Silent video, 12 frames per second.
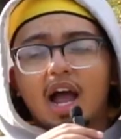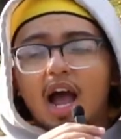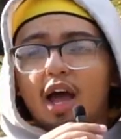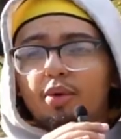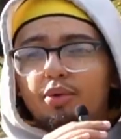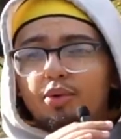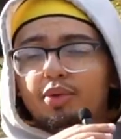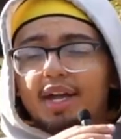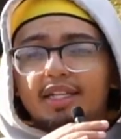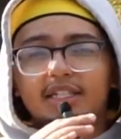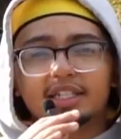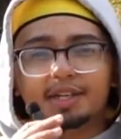I don't do
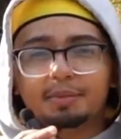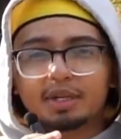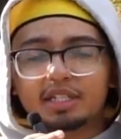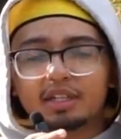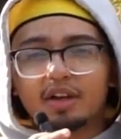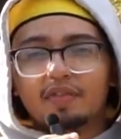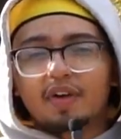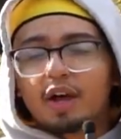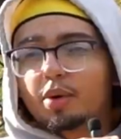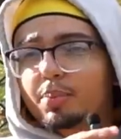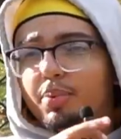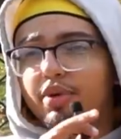that steaming stuff. I
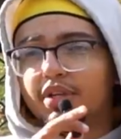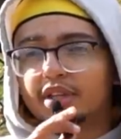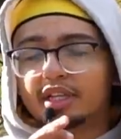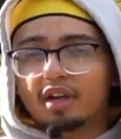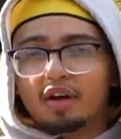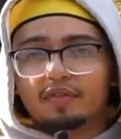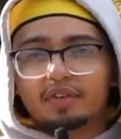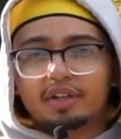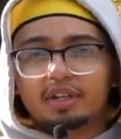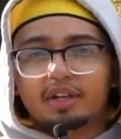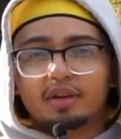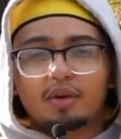don't put it in the oven.